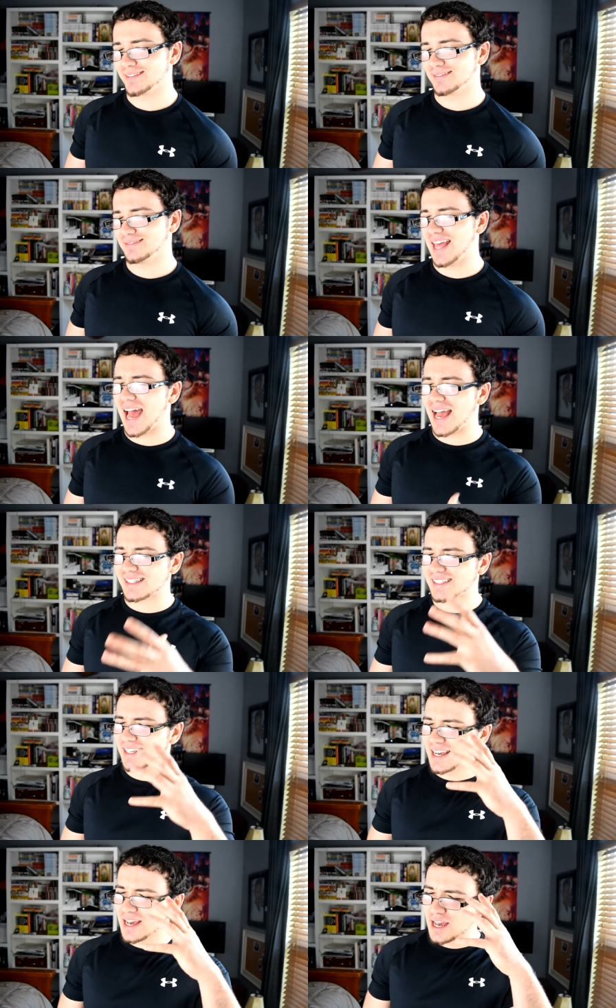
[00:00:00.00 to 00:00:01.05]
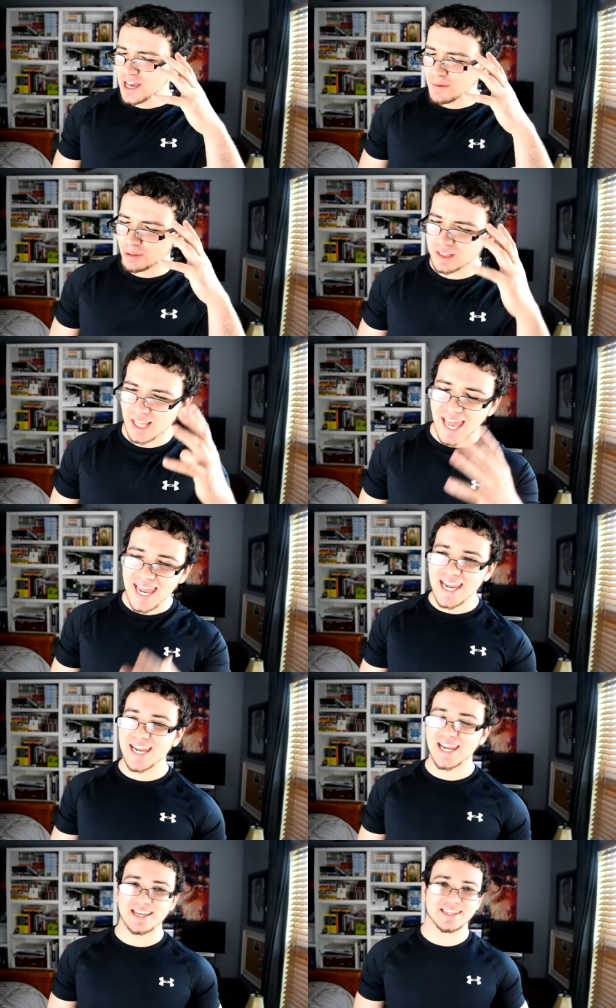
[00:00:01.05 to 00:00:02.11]
that
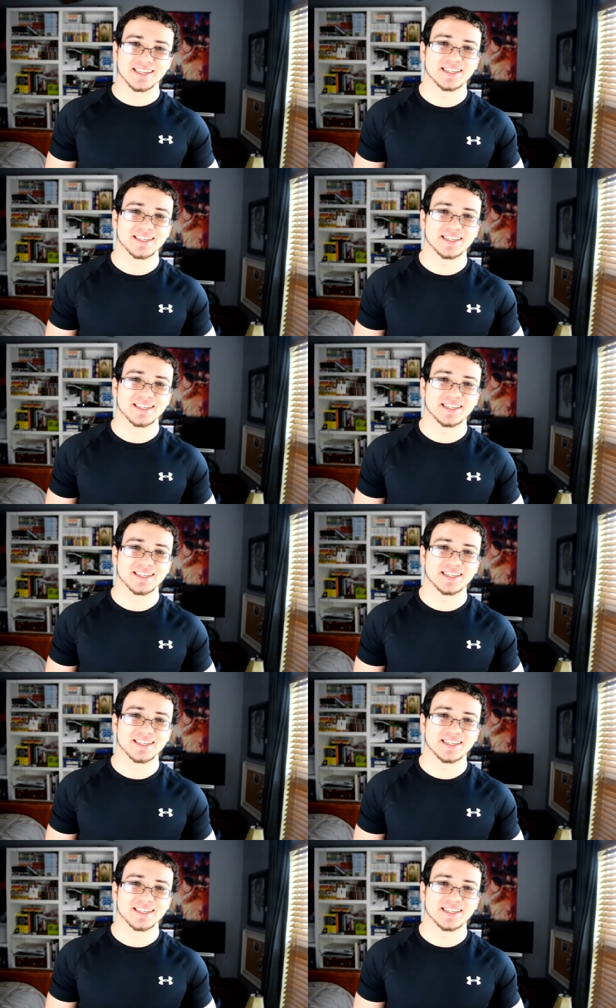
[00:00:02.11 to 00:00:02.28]
played